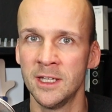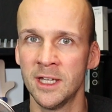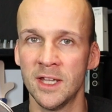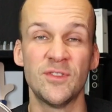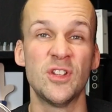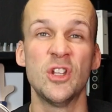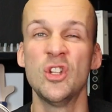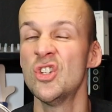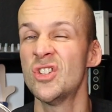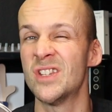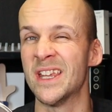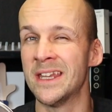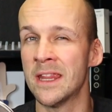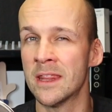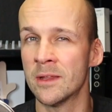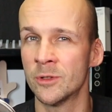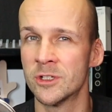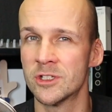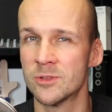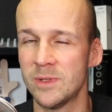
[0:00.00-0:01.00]
If you use any of
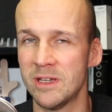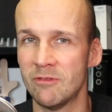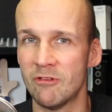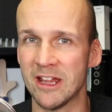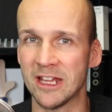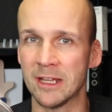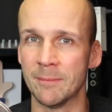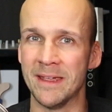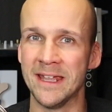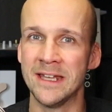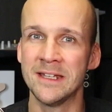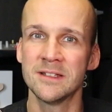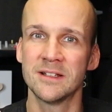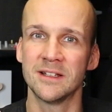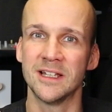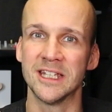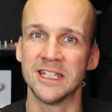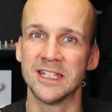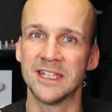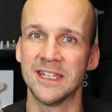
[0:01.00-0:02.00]
the ones we recommend,
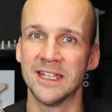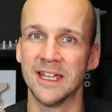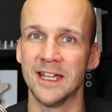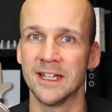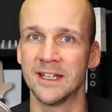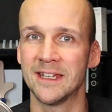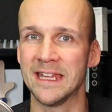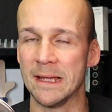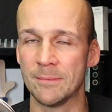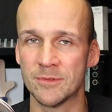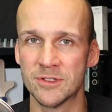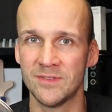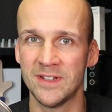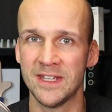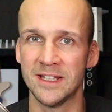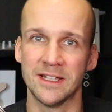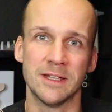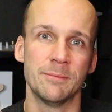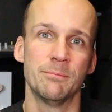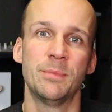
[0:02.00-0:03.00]
like uh,
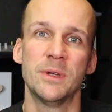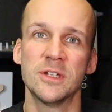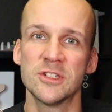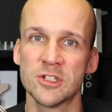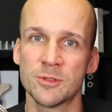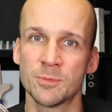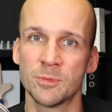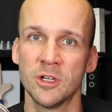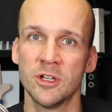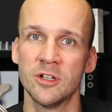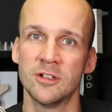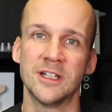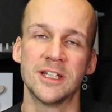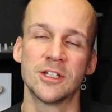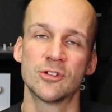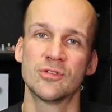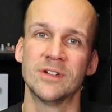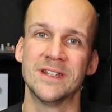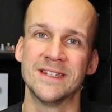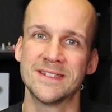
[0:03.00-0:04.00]
Captivate, like Buzzsprout,
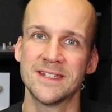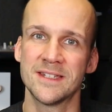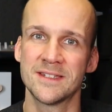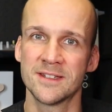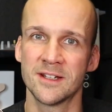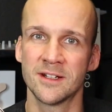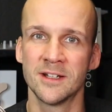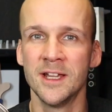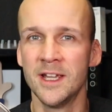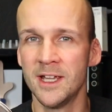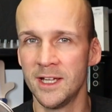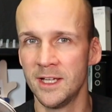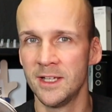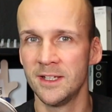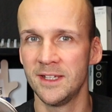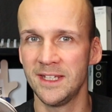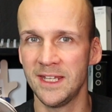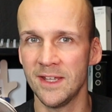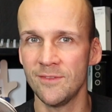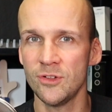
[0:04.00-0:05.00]
like Transistor,
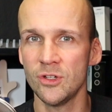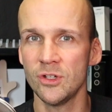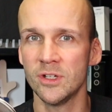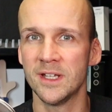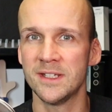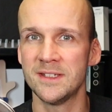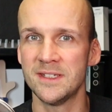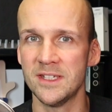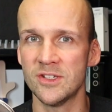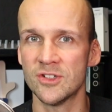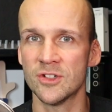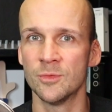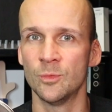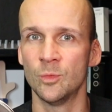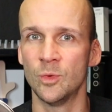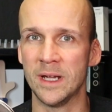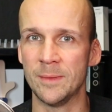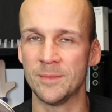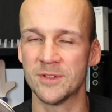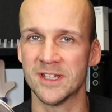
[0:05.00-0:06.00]
they give you a decent
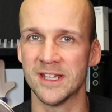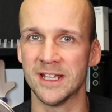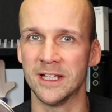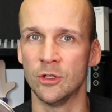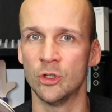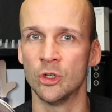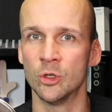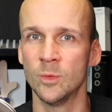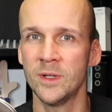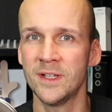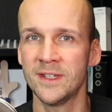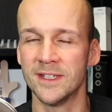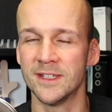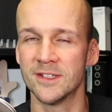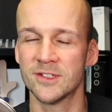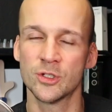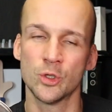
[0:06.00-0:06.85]
website along with it.